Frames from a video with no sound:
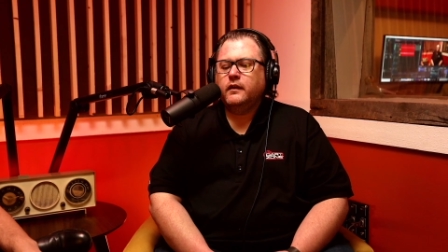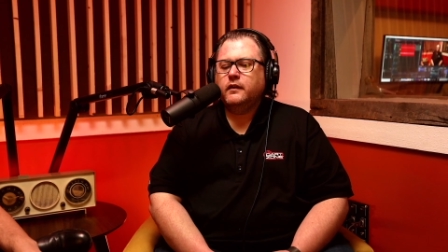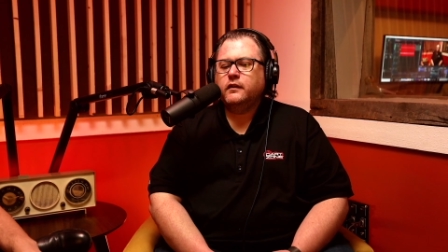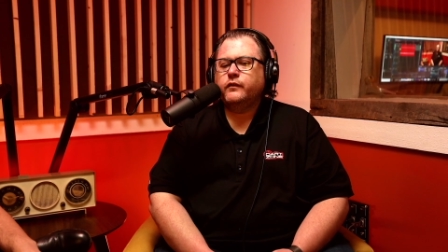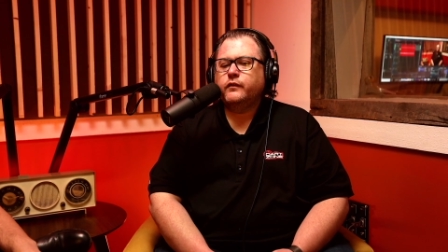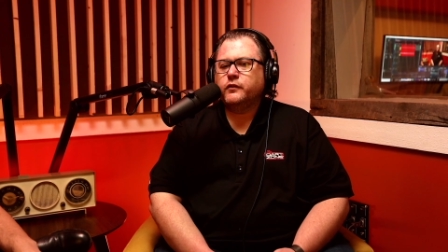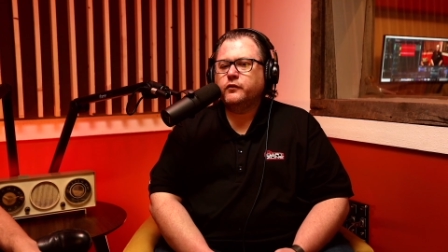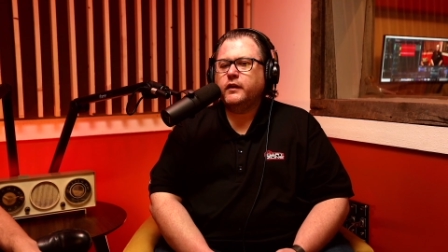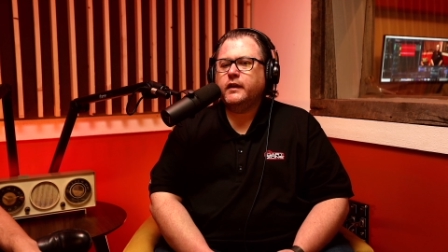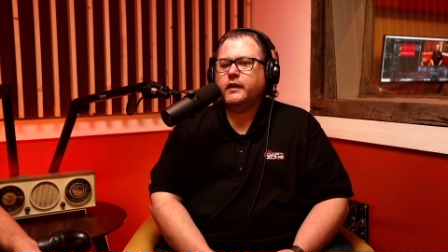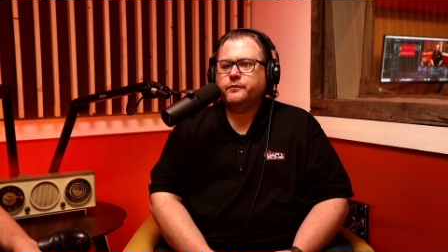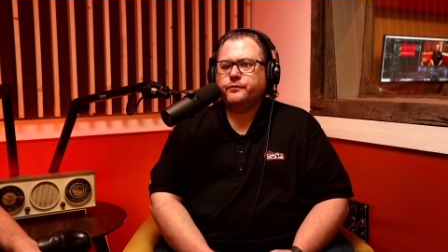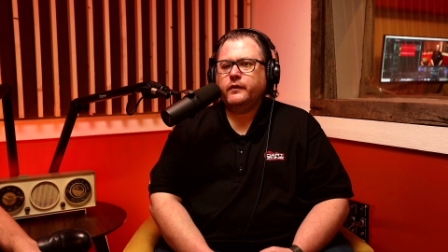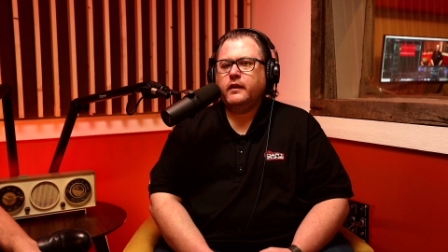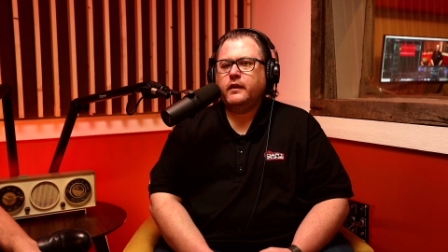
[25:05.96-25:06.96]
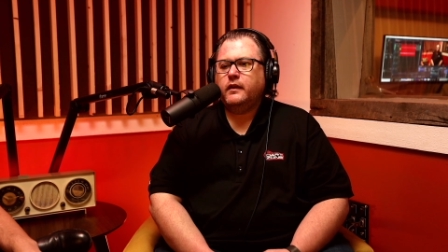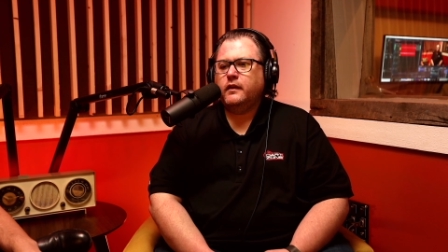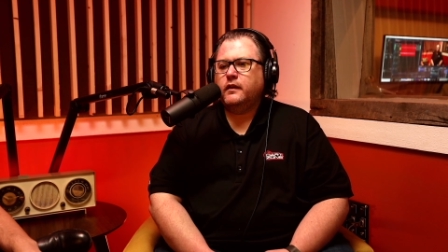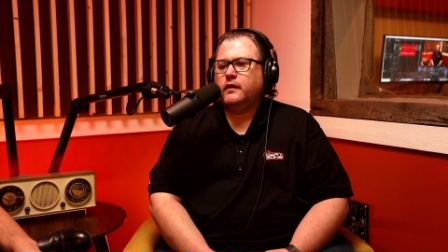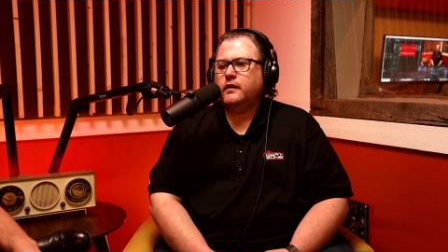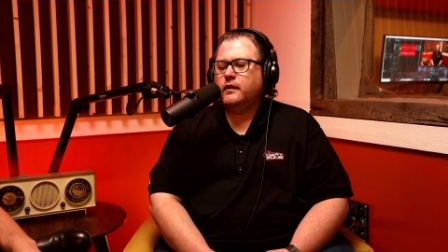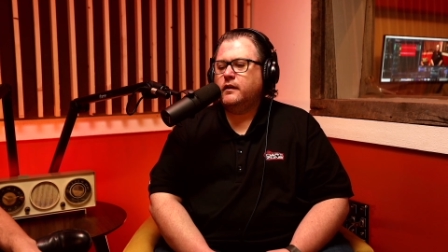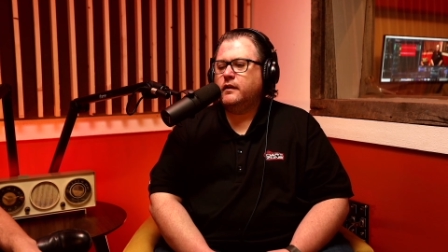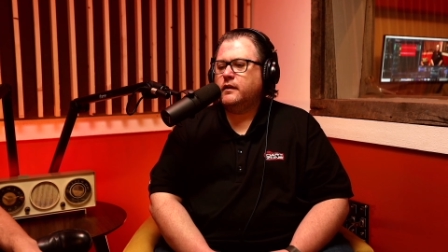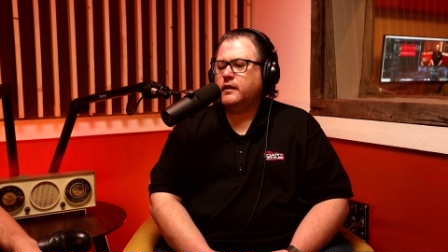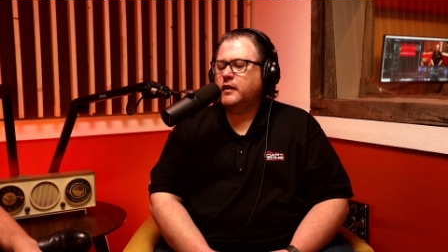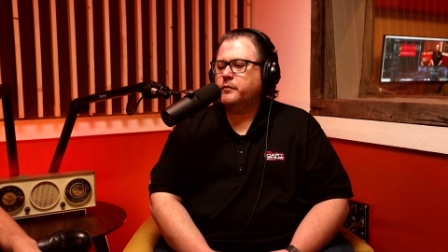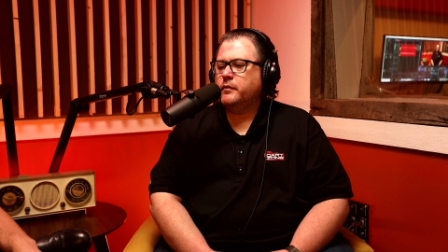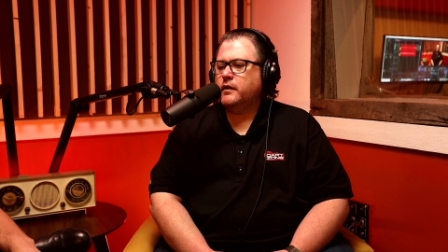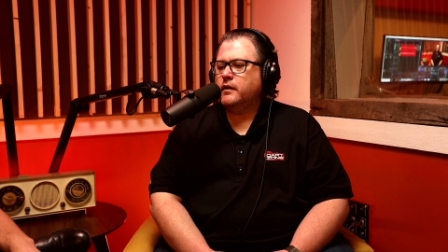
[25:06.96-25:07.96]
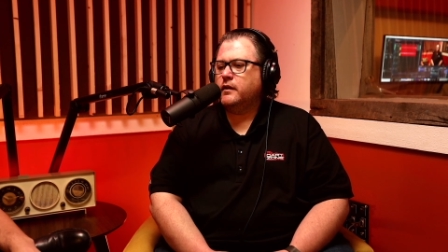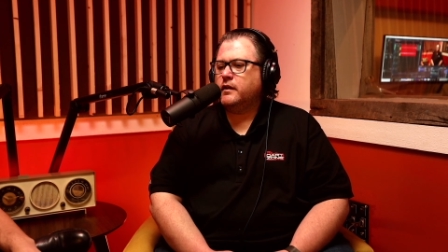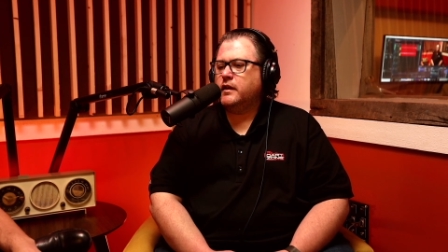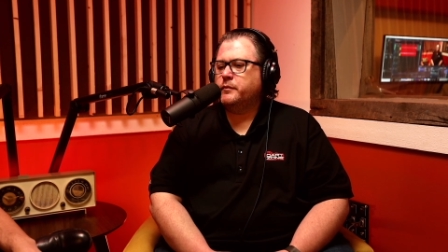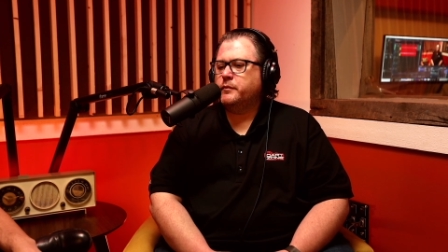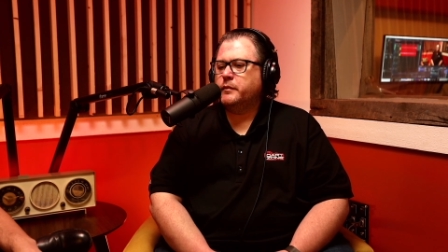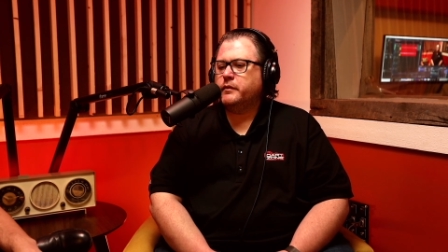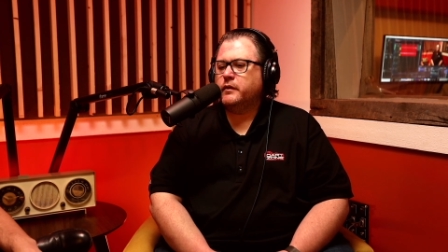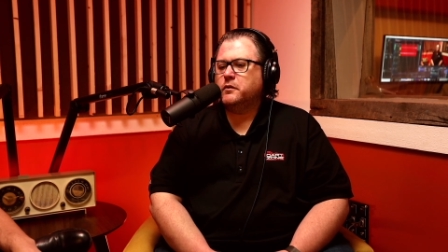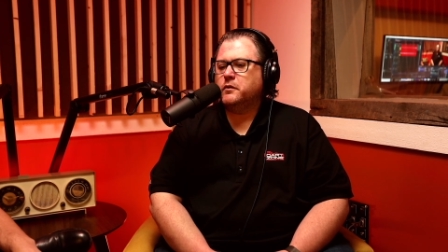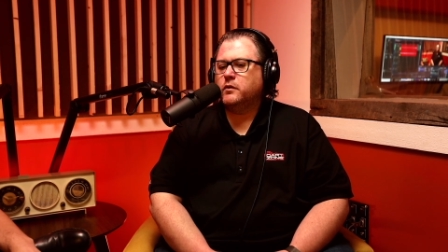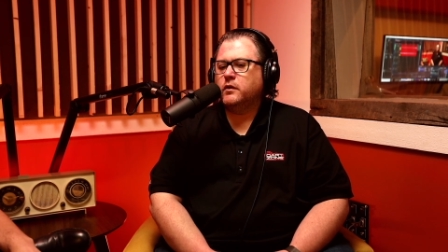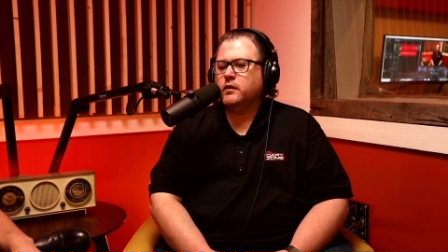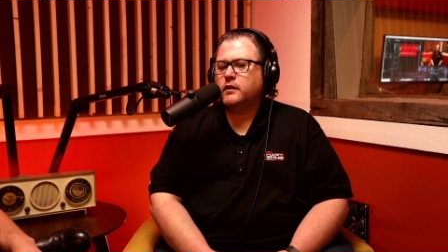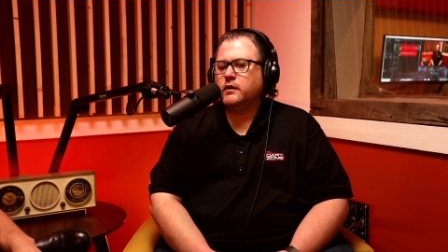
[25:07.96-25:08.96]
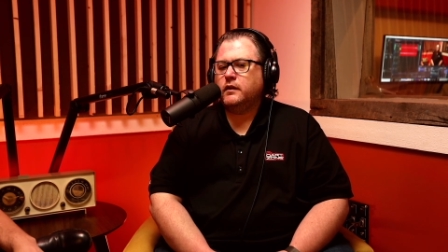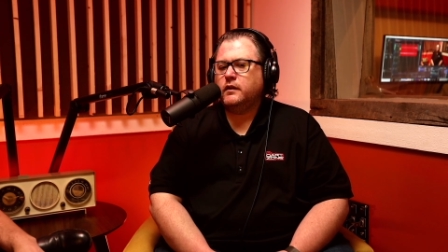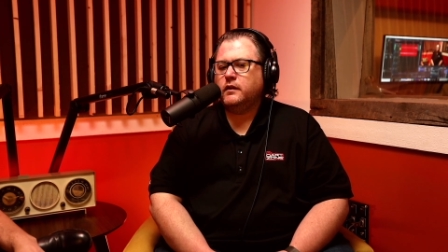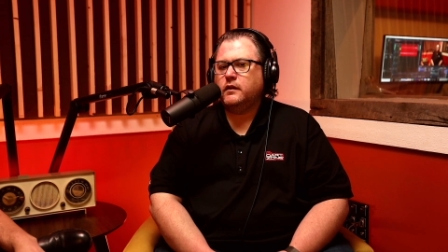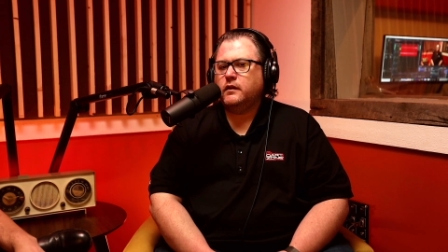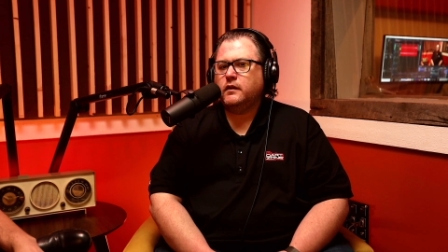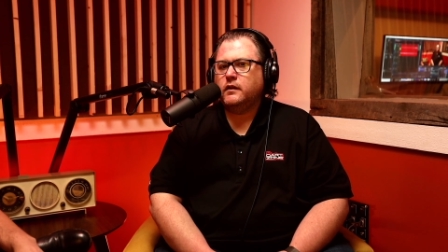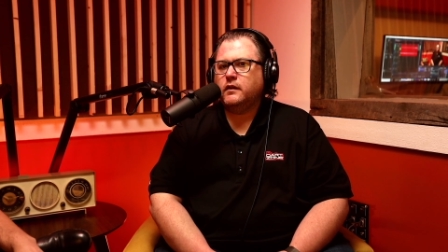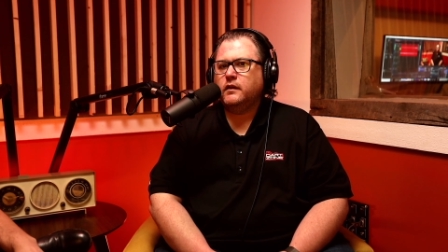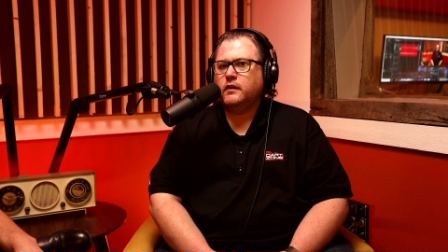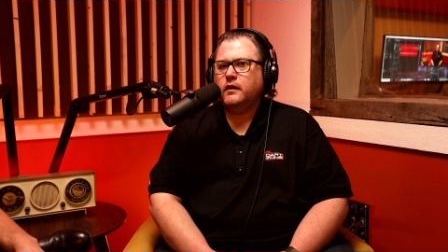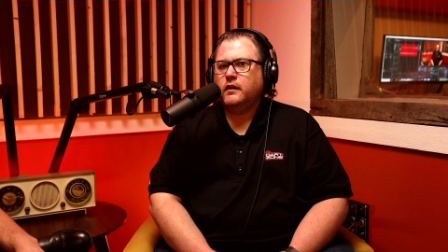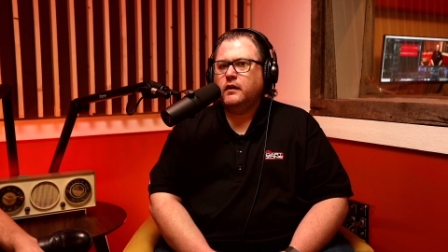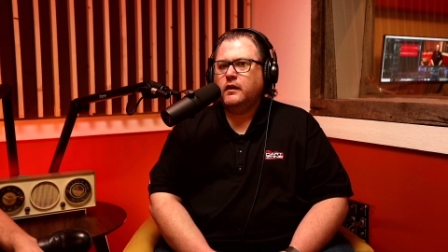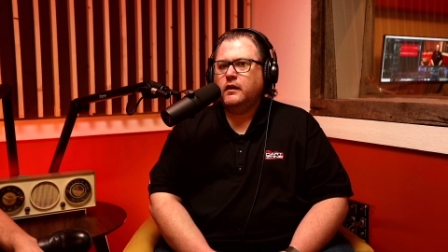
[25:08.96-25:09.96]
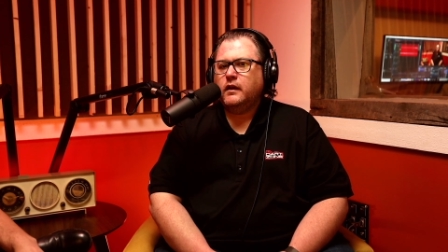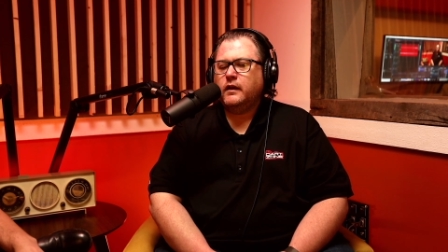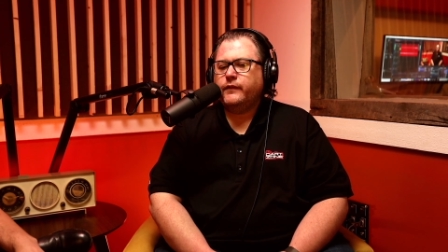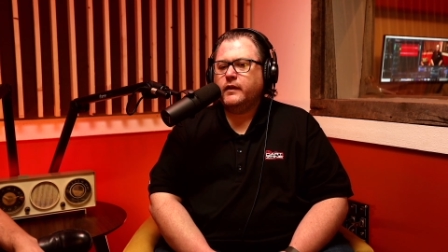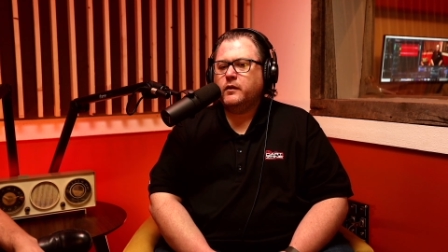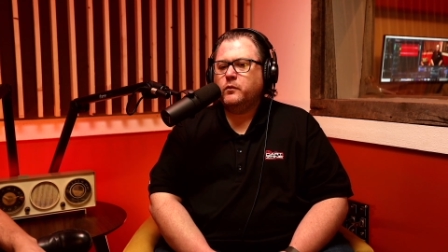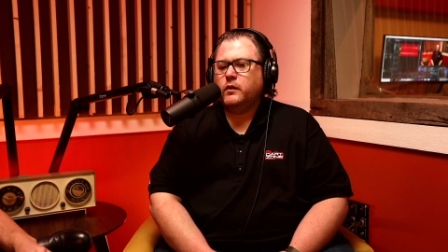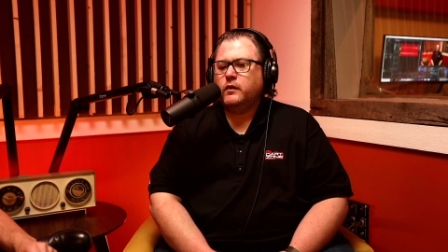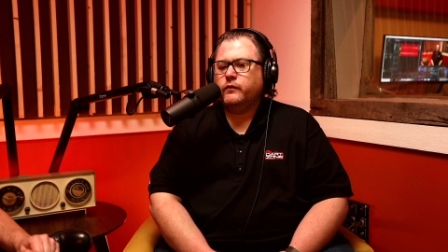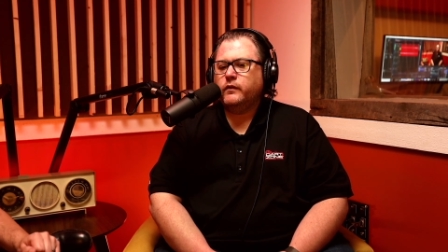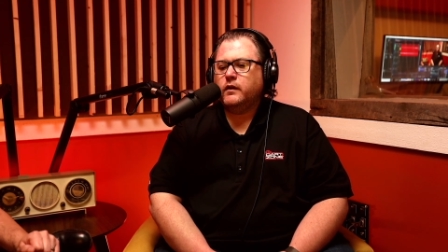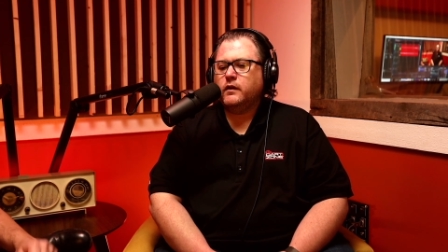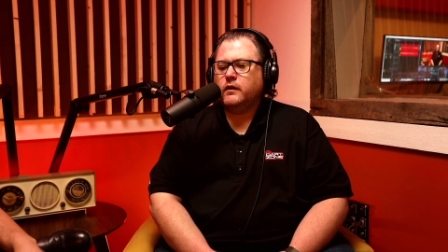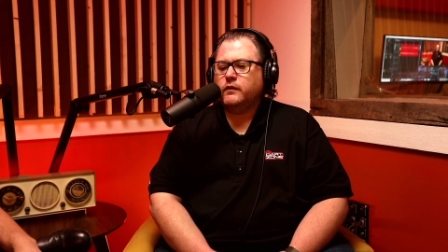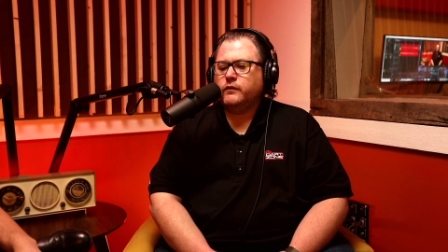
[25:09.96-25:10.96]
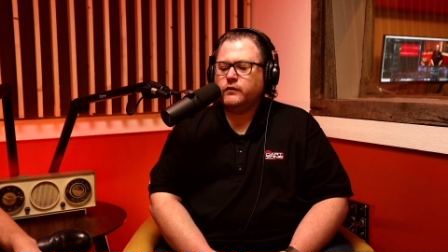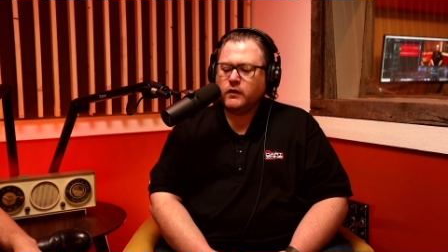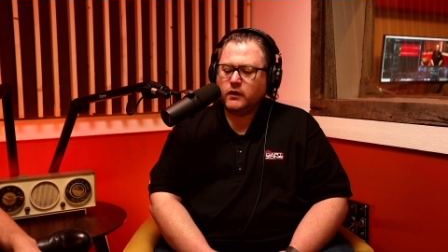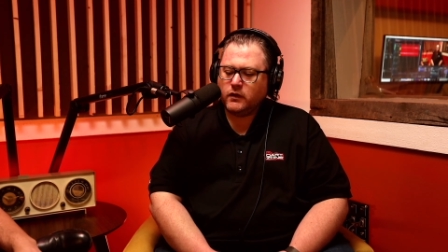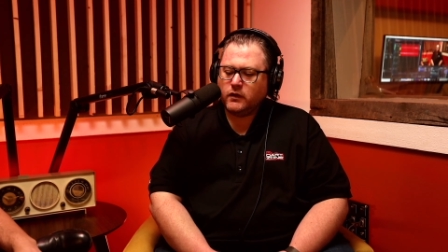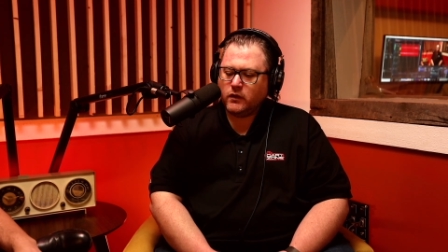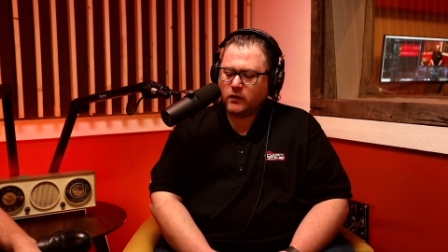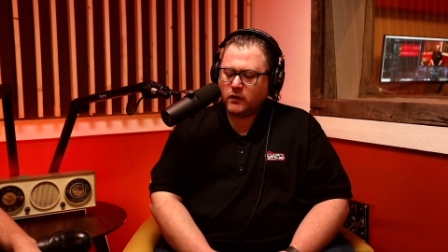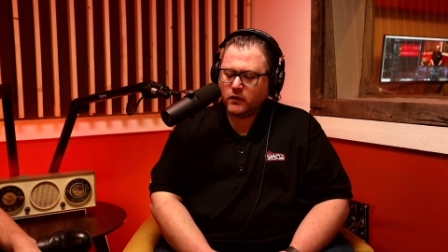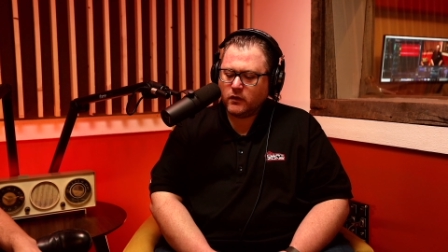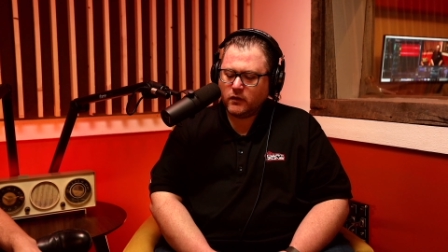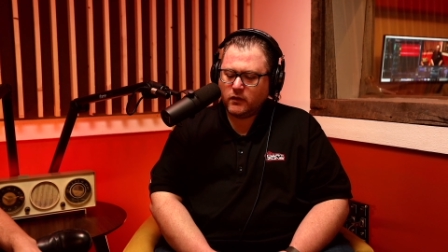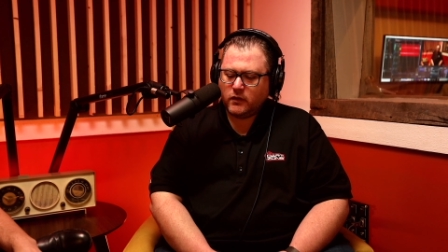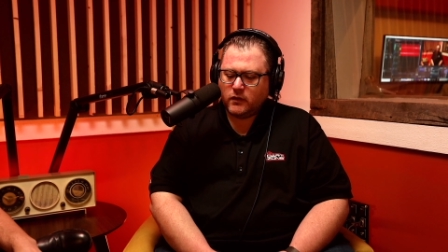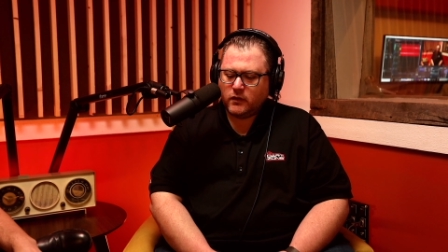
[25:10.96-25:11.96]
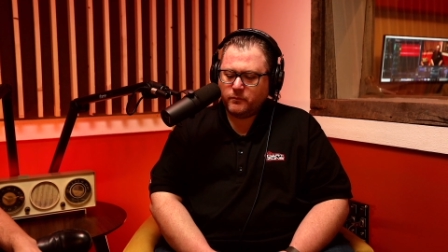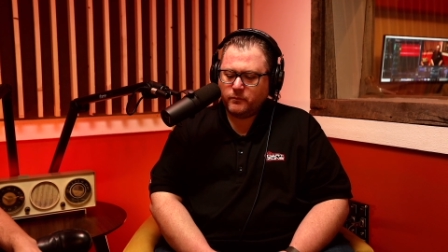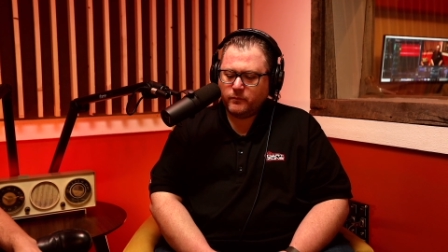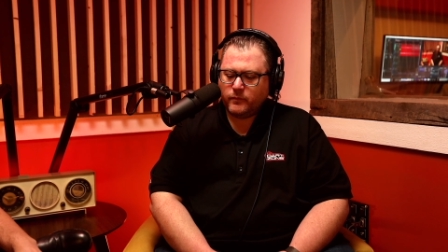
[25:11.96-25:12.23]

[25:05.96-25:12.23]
it's fun reading, and keep up the good work. And I think we've done our